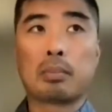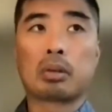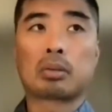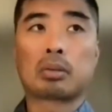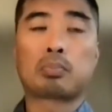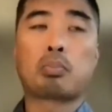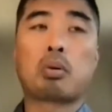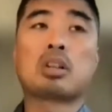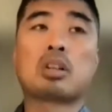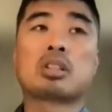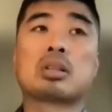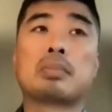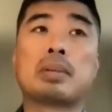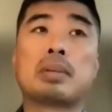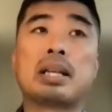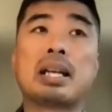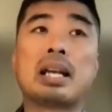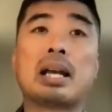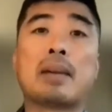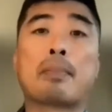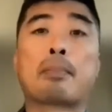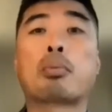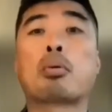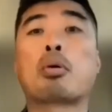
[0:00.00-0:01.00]
possibly
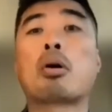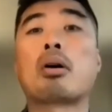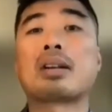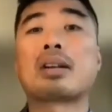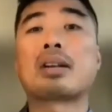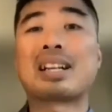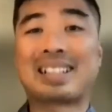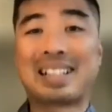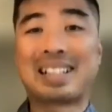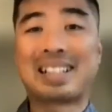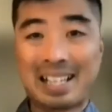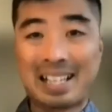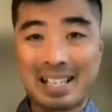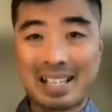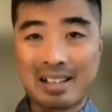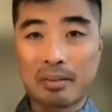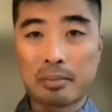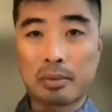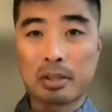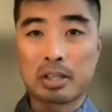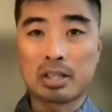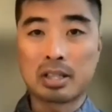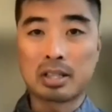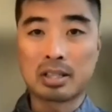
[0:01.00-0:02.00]
a product layer,
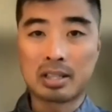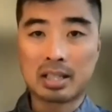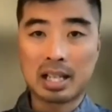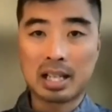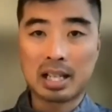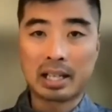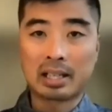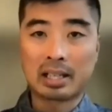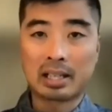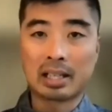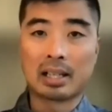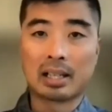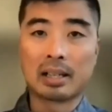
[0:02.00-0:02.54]
which is like